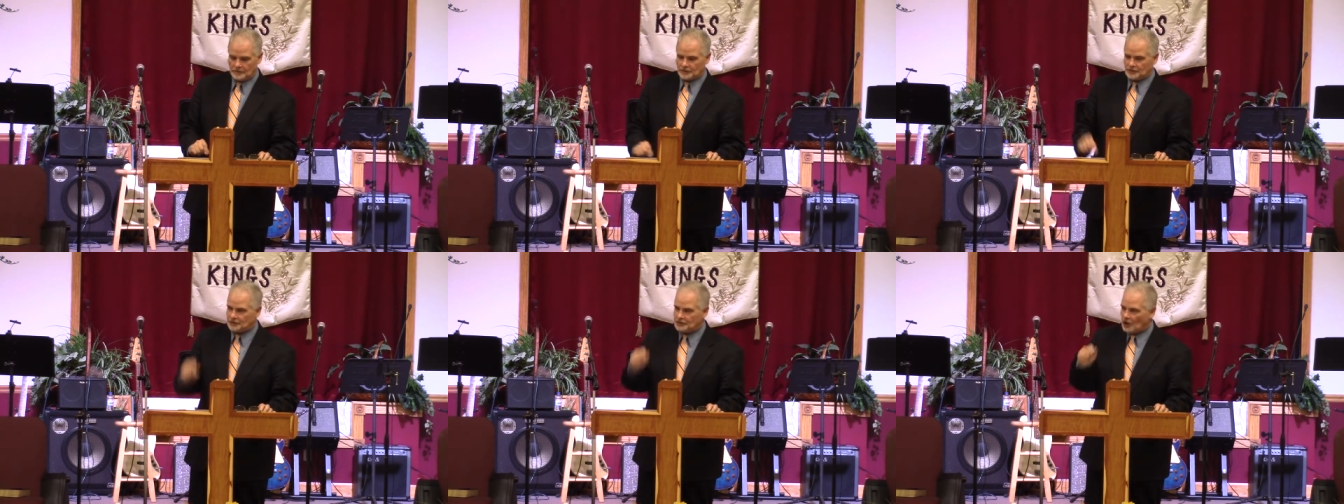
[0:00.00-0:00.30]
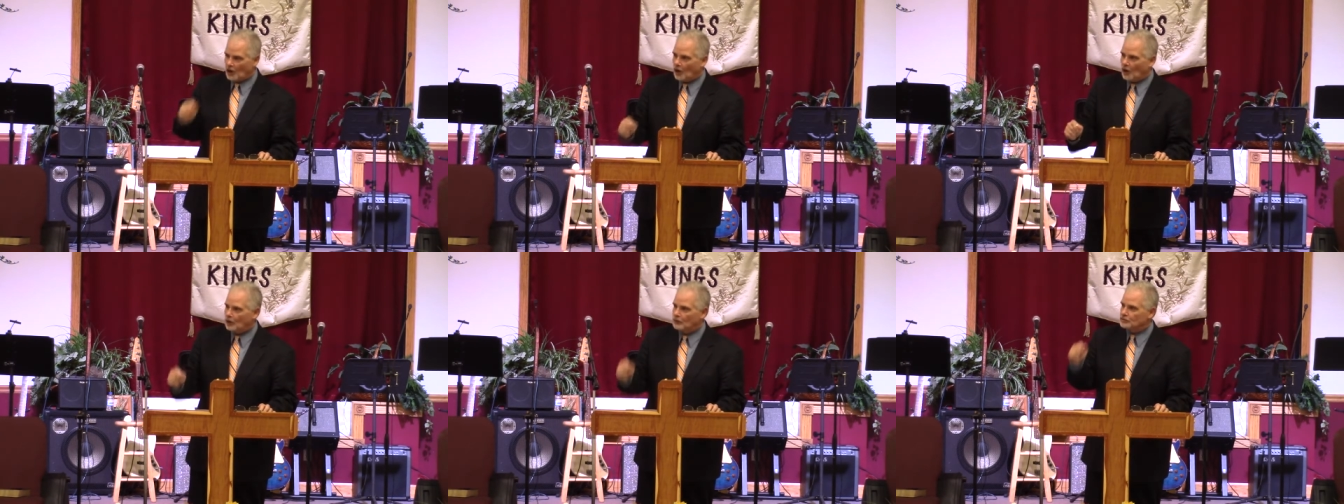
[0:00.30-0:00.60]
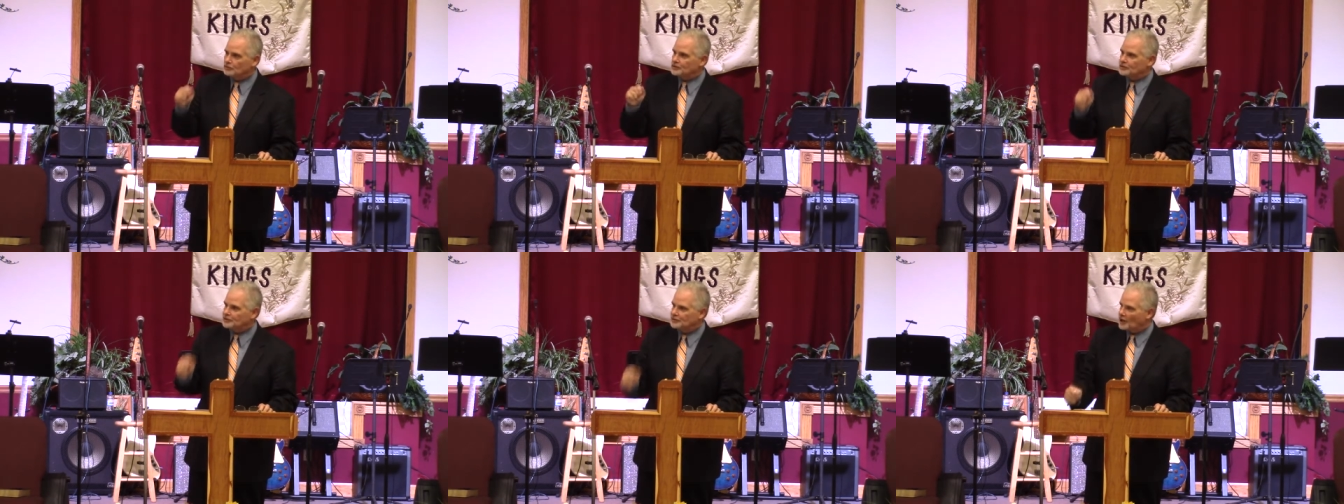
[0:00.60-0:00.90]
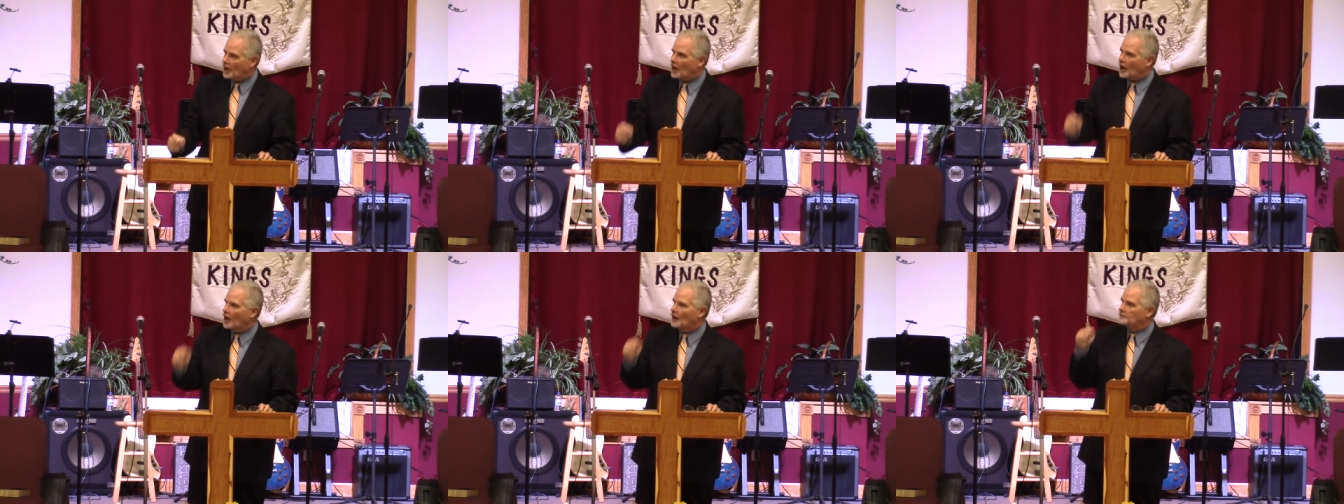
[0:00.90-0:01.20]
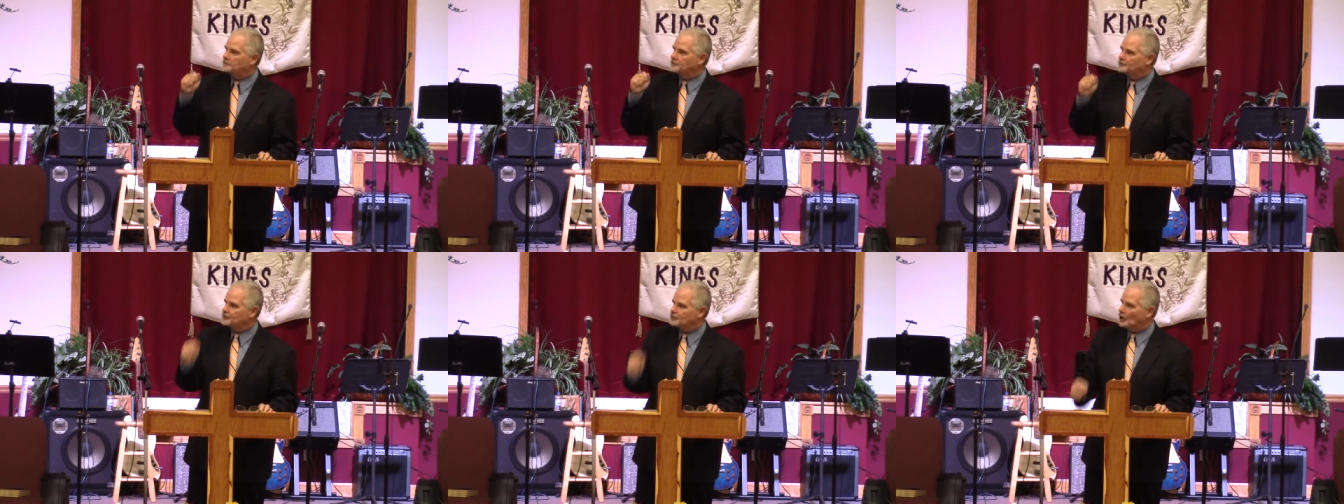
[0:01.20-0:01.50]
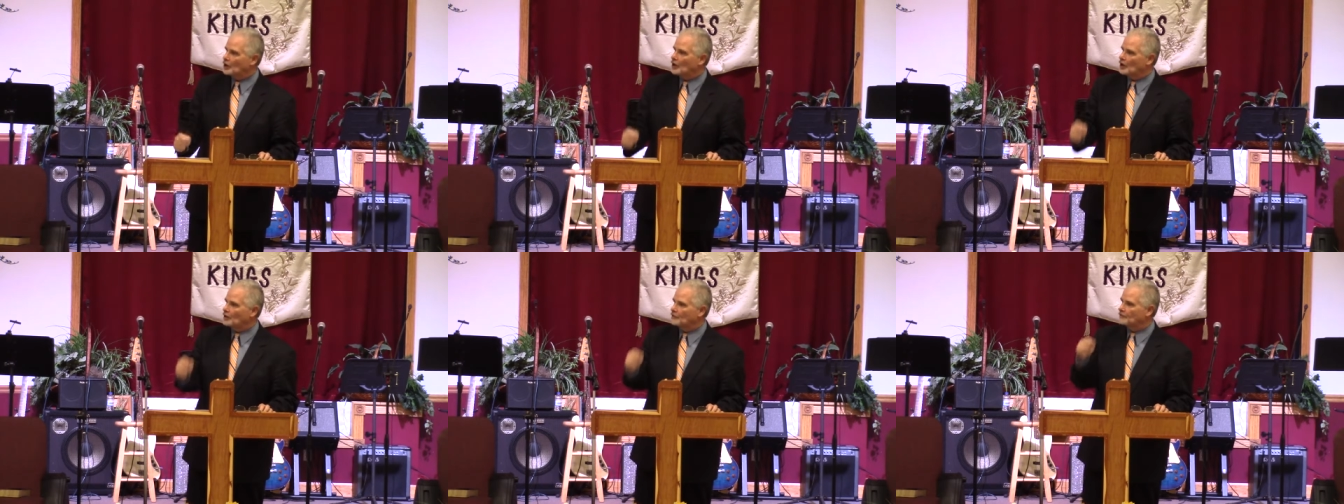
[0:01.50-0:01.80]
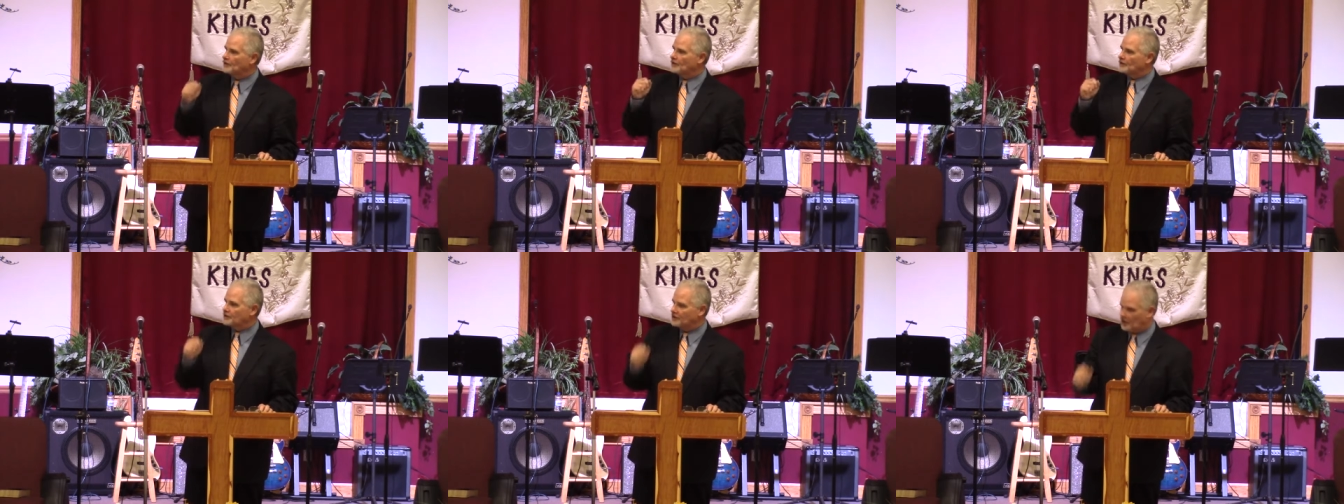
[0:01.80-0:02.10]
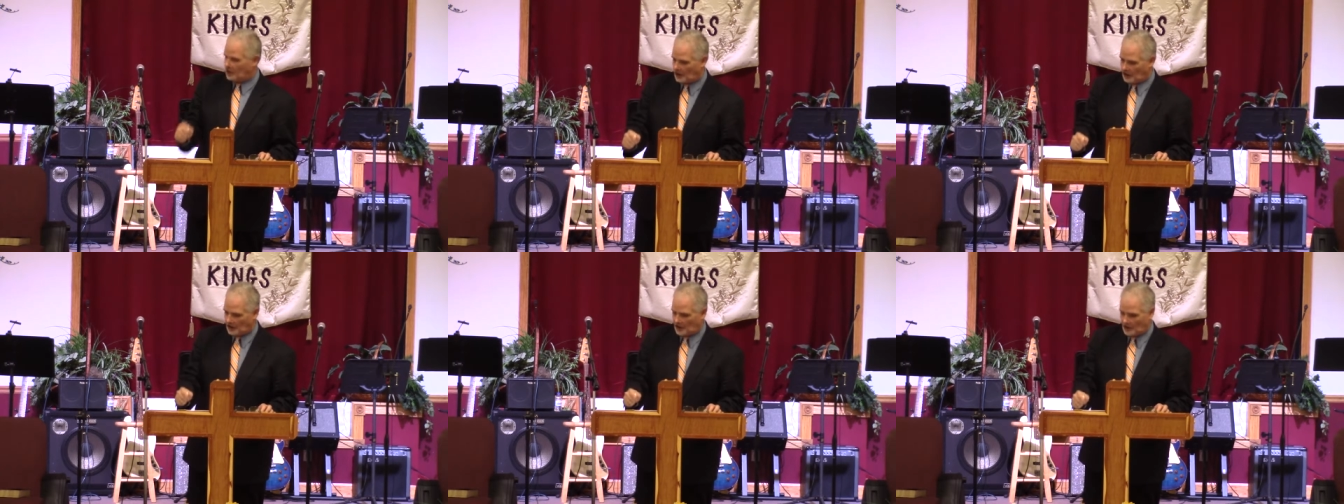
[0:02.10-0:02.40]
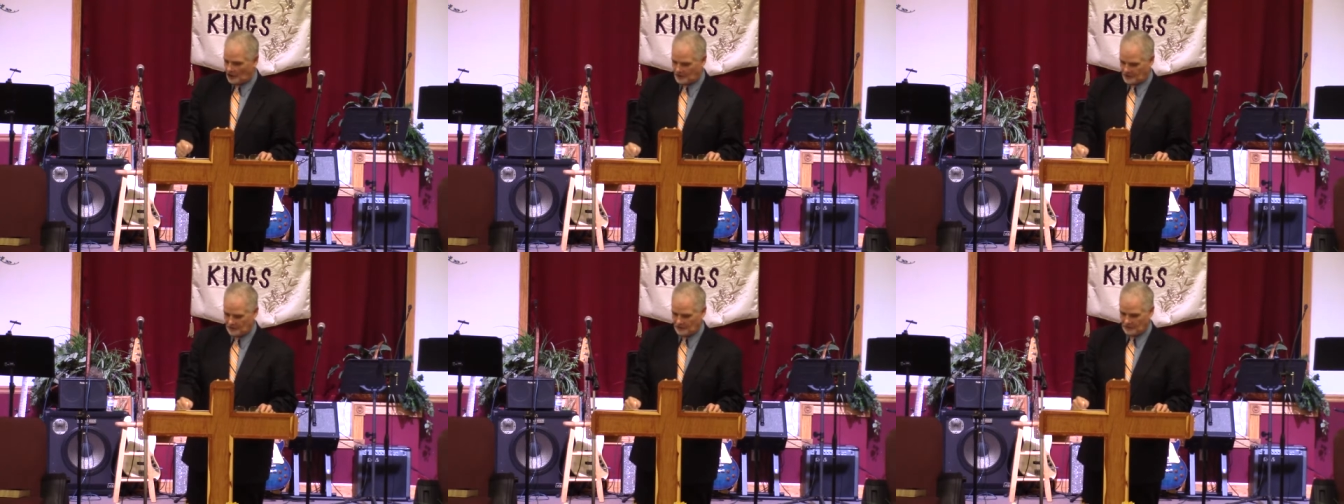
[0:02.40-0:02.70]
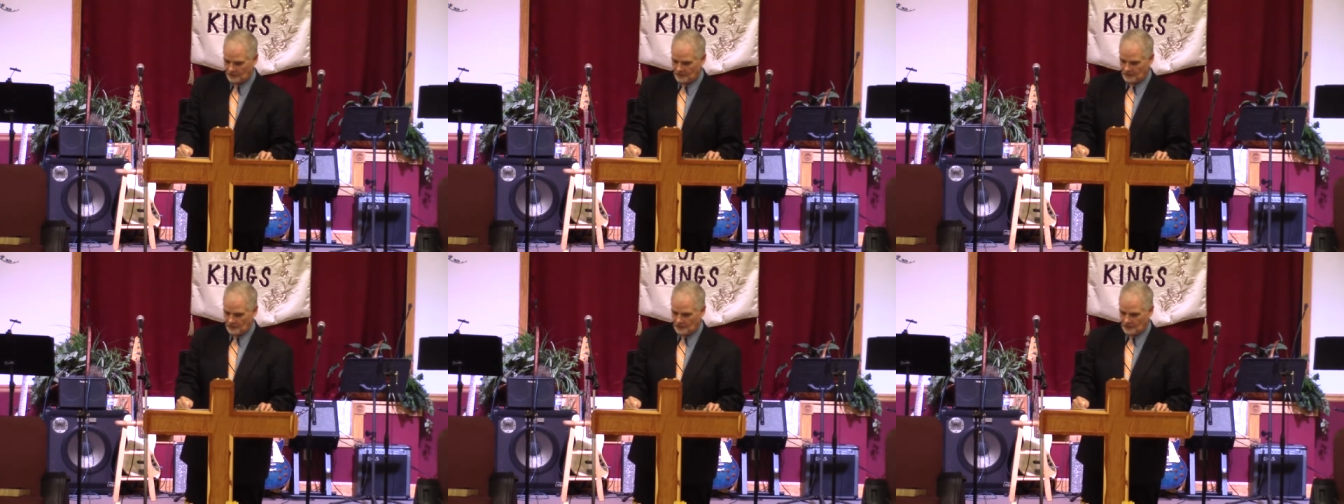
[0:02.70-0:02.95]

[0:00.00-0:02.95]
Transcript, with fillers: Don't stop serving God.